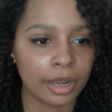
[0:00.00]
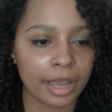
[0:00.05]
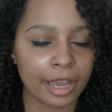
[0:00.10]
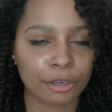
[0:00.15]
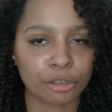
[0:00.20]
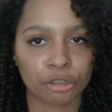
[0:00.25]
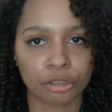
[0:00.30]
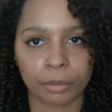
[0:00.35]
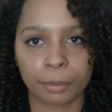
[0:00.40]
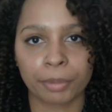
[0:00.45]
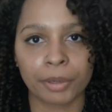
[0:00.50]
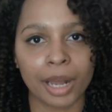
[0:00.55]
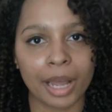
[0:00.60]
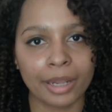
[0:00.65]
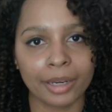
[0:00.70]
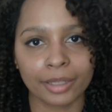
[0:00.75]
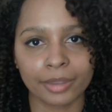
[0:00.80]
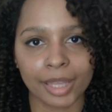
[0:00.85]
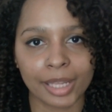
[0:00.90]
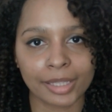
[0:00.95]
extra
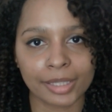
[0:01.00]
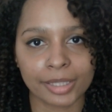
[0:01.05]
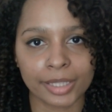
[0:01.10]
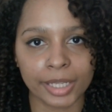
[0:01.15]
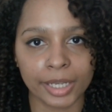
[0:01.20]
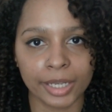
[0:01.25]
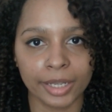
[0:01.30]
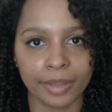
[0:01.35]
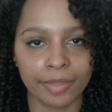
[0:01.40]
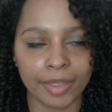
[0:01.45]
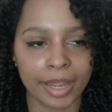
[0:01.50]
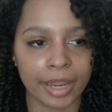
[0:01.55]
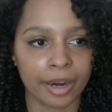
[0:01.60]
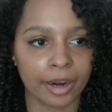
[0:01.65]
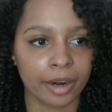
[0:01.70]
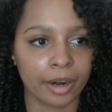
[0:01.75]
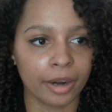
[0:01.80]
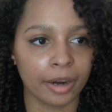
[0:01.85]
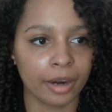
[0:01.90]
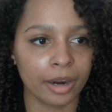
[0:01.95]
product that's still in
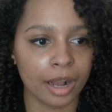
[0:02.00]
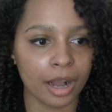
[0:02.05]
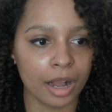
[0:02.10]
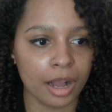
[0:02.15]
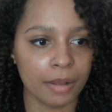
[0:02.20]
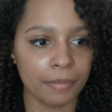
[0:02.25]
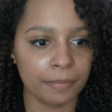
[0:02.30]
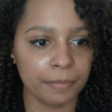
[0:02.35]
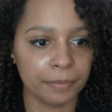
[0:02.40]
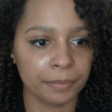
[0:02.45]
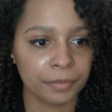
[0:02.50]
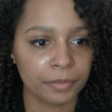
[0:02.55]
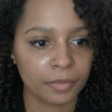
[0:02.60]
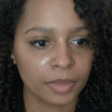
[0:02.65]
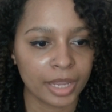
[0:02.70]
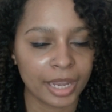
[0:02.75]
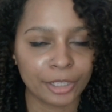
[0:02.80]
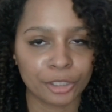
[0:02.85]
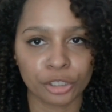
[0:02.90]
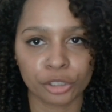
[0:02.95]
there, and
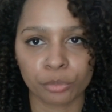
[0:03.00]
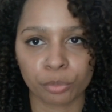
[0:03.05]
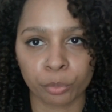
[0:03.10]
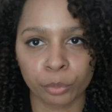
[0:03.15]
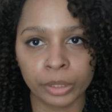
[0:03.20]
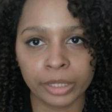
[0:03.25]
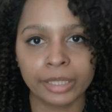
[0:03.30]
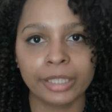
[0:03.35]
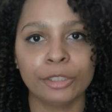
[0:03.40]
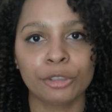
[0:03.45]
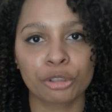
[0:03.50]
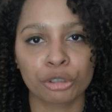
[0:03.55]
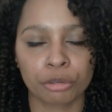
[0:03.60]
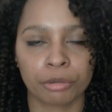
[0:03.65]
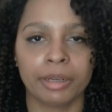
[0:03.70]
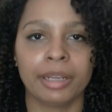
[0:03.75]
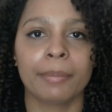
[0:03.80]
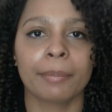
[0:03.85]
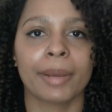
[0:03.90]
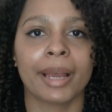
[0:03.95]
just really
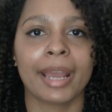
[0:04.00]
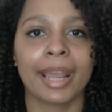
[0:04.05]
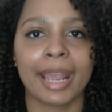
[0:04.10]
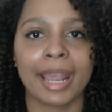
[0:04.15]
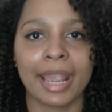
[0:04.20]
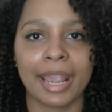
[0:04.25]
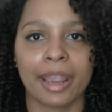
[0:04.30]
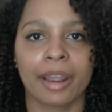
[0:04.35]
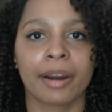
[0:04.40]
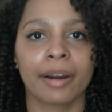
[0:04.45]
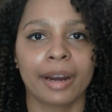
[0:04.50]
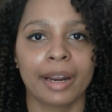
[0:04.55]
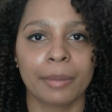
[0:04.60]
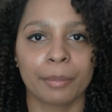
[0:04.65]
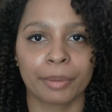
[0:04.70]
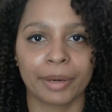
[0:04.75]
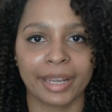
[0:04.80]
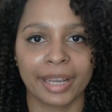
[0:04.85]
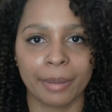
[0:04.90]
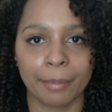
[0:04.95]
treat my hair
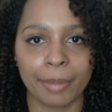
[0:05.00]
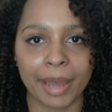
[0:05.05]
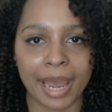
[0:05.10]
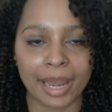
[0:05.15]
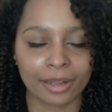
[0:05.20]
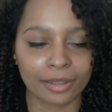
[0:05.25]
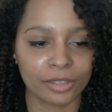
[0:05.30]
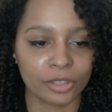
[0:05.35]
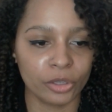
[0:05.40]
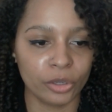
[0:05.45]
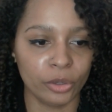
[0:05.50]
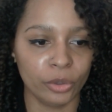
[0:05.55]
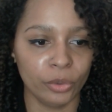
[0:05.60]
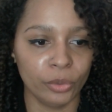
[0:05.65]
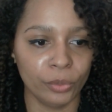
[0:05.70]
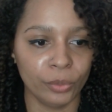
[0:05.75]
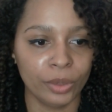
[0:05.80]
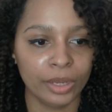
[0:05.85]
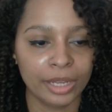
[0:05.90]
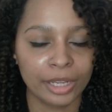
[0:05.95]
and bring it back
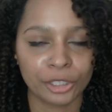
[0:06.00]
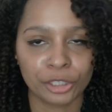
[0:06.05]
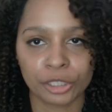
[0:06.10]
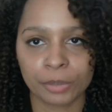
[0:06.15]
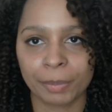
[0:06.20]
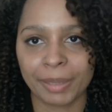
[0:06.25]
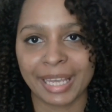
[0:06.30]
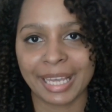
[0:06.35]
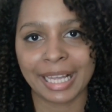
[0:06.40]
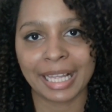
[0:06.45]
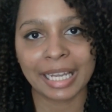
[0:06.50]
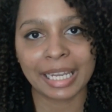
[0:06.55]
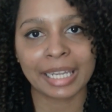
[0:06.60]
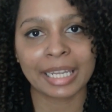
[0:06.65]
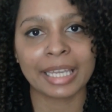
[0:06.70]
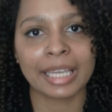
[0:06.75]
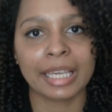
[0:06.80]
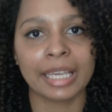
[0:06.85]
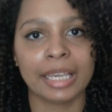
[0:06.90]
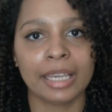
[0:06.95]
to just being
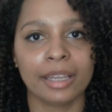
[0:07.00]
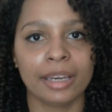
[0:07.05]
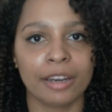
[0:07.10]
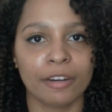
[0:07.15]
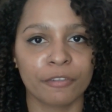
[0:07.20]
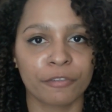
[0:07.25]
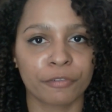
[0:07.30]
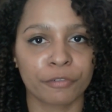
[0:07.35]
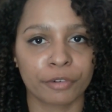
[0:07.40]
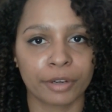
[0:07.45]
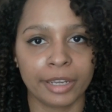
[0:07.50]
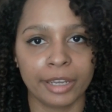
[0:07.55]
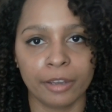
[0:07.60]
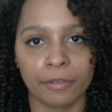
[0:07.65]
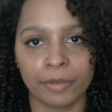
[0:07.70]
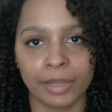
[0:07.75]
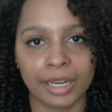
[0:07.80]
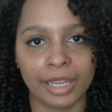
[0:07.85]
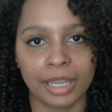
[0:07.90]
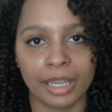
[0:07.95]
clean and free
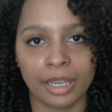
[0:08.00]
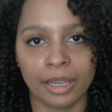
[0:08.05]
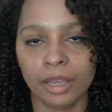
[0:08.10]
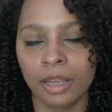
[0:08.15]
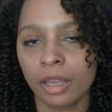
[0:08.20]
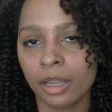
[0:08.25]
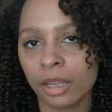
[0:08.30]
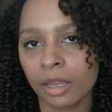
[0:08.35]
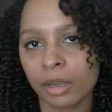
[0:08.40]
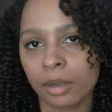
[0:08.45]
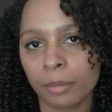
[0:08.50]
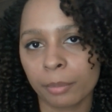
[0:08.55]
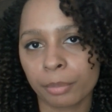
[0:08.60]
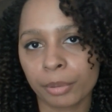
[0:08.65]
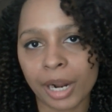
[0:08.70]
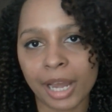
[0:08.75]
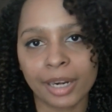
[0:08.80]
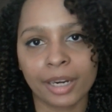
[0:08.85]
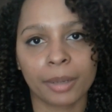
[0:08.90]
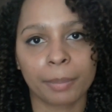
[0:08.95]
of any
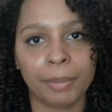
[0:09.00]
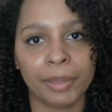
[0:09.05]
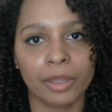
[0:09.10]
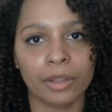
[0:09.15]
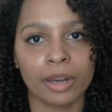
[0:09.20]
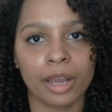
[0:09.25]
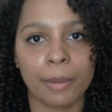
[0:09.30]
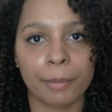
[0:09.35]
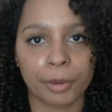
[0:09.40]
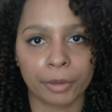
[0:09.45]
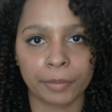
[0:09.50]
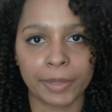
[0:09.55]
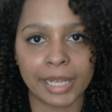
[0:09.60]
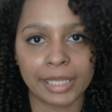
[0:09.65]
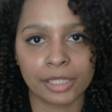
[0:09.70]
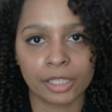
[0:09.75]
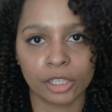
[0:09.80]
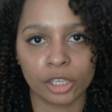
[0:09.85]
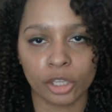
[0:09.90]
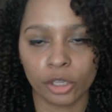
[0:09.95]
product buildup or
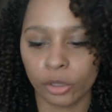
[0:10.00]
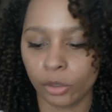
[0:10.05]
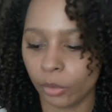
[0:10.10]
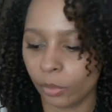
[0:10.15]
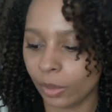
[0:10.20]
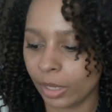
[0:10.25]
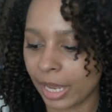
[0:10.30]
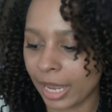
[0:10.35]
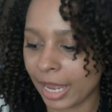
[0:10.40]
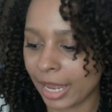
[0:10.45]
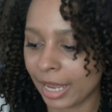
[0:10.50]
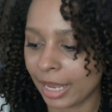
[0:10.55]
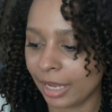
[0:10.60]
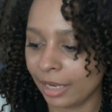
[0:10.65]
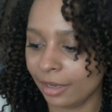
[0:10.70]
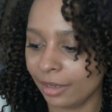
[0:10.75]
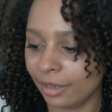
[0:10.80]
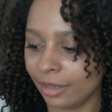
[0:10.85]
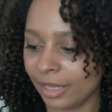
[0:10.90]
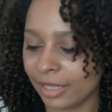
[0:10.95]
residue.
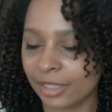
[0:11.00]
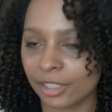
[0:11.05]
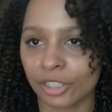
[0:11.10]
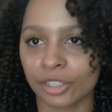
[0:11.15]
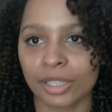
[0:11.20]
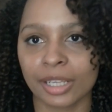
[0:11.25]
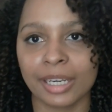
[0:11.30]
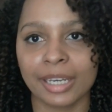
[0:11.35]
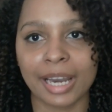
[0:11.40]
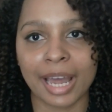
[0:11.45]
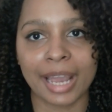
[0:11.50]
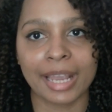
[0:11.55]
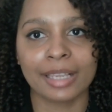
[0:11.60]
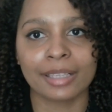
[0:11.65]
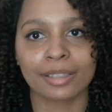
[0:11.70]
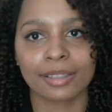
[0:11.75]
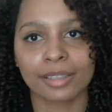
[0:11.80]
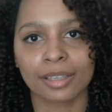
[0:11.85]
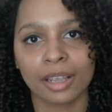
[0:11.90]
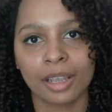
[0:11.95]
And it's just a
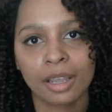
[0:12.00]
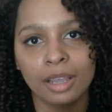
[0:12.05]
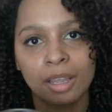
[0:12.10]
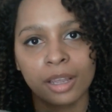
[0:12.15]
nice